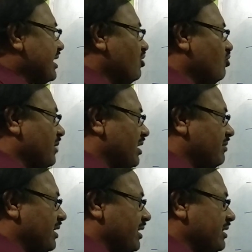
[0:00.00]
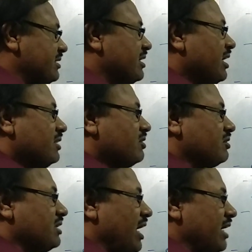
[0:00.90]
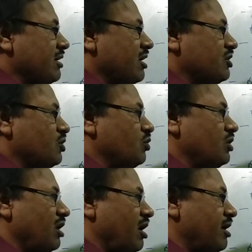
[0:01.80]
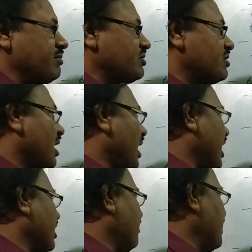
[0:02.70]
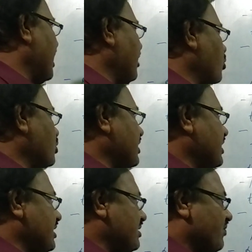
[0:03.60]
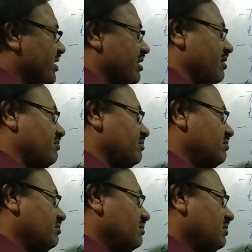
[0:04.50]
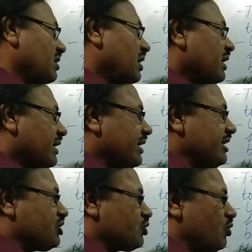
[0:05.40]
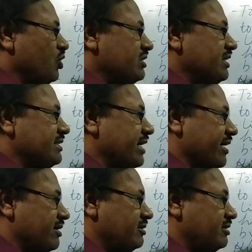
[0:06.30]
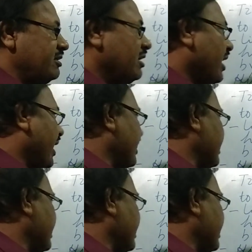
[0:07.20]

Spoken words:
human beings, the tiger too loves and values his freedom. He shows his anger and